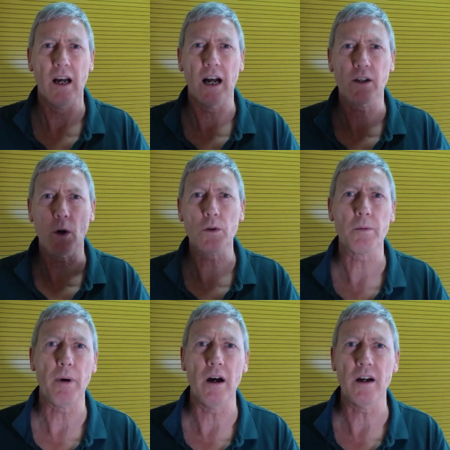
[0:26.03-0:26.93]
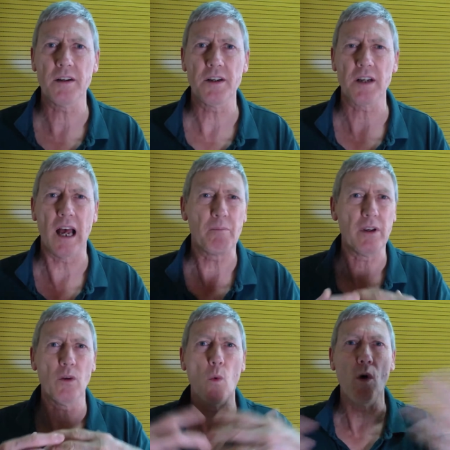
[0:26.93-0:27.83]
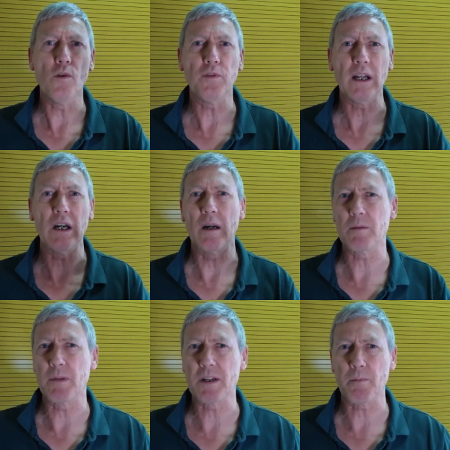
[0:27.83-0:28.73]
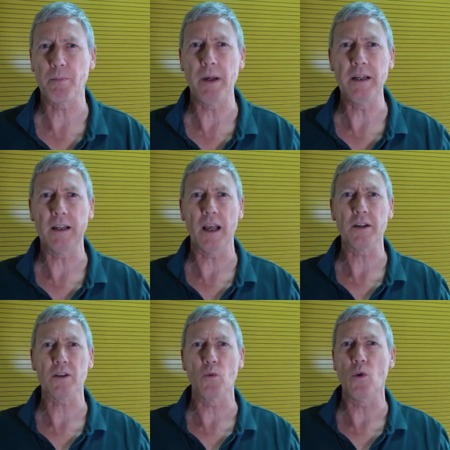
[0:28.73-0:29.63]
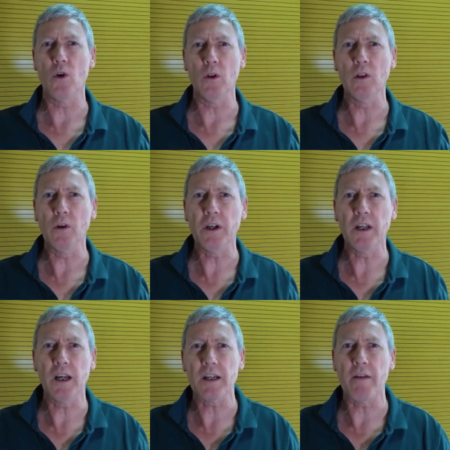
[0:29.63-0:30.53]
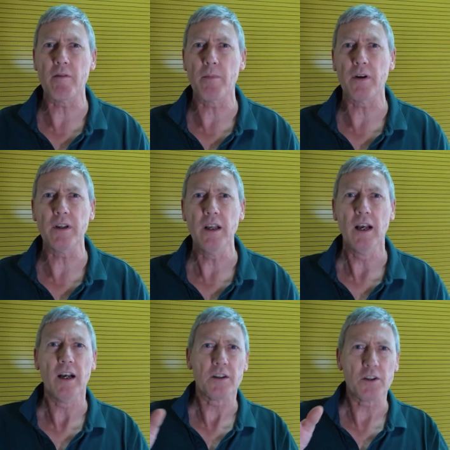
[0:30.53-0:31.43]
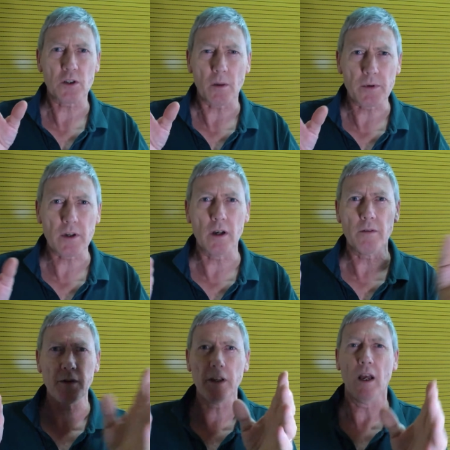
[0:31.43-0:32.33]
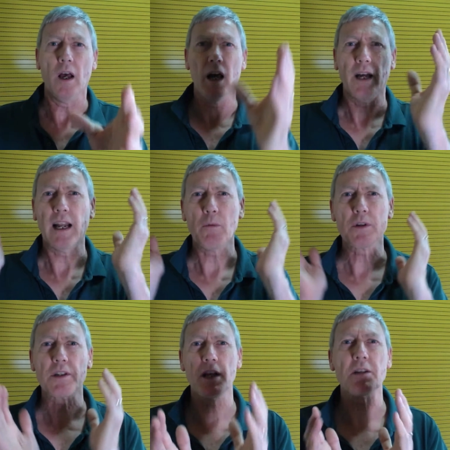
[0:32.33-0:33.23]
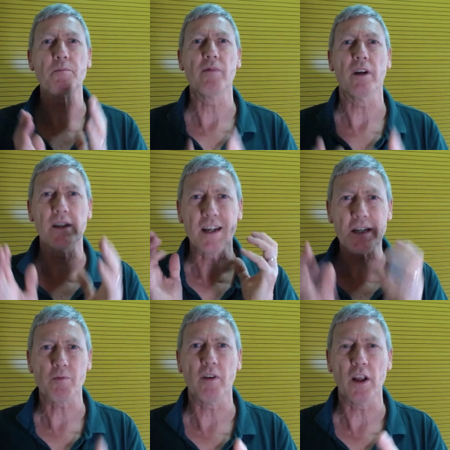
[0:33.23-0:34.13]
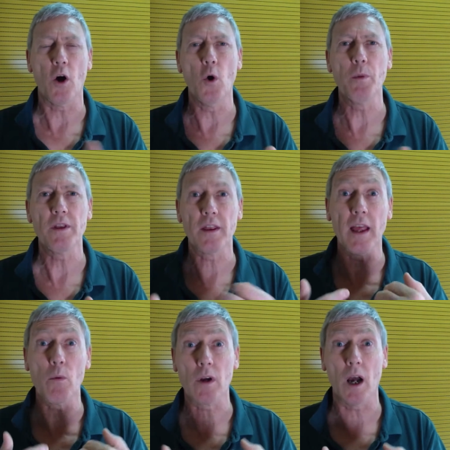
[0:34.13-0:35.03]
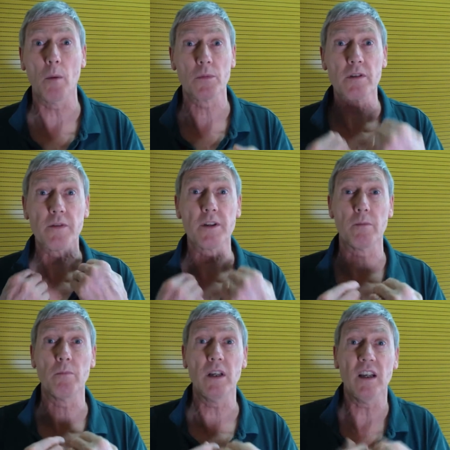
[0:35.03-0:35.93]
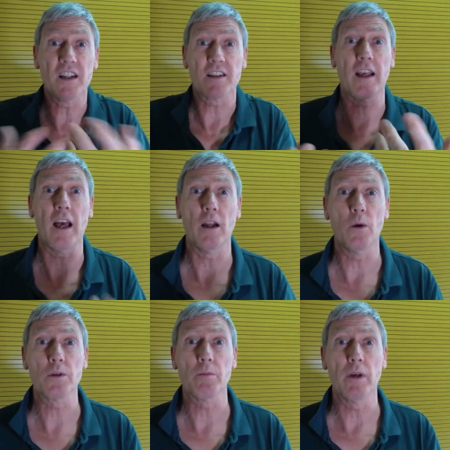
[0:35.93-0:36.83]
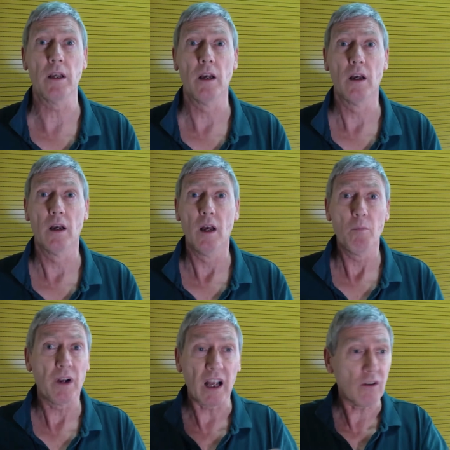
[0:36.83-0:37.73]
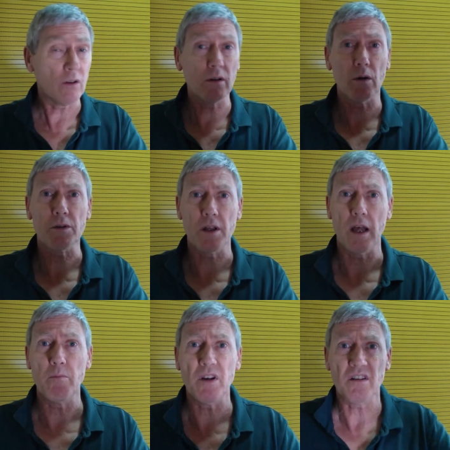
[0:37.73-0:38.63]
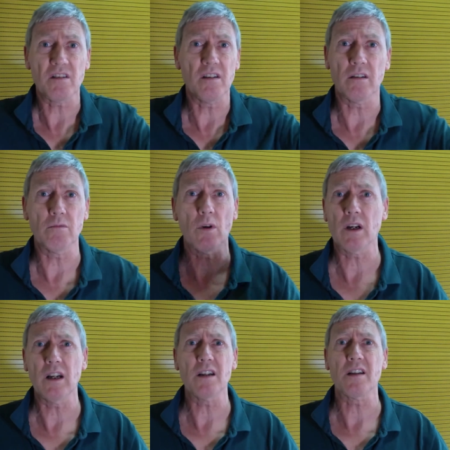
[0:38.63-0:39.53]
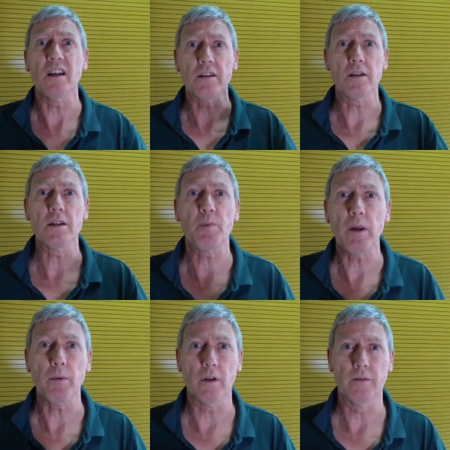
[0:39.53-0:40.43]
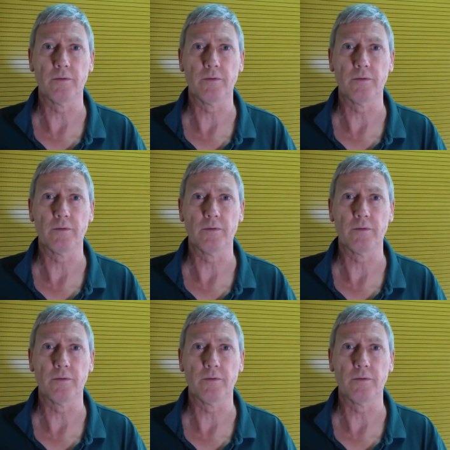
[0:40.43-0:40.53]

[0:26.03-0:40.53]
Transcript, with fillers: I'd go to parties, I'd be the wallflower, I'd be pinned against the wall, looking at everybody, just observing, and I was desperately, desperately hoping that they would come to visit me and say hello to me. But I couldn't go to them because, you know, what can I say to these people?